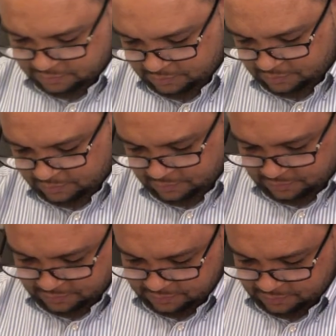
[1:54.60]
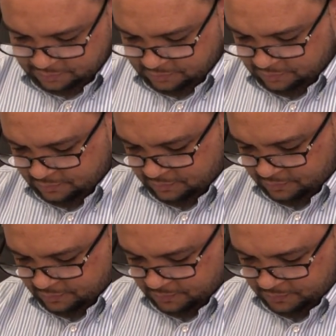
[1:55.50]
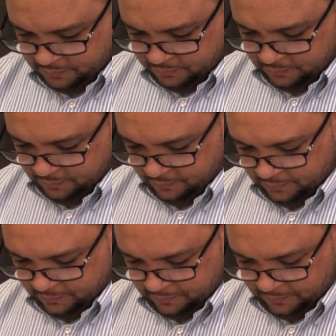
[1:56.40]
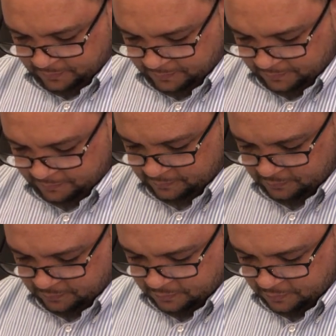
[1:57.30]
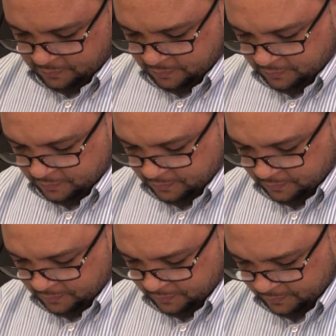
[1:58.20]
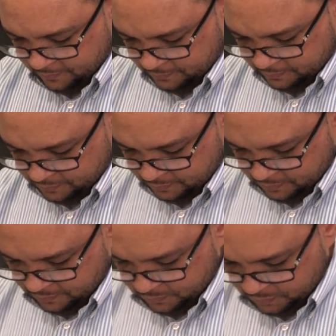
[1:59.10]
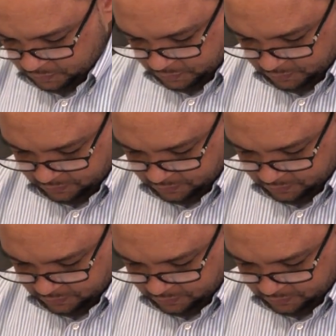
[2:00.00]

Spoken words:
(silent)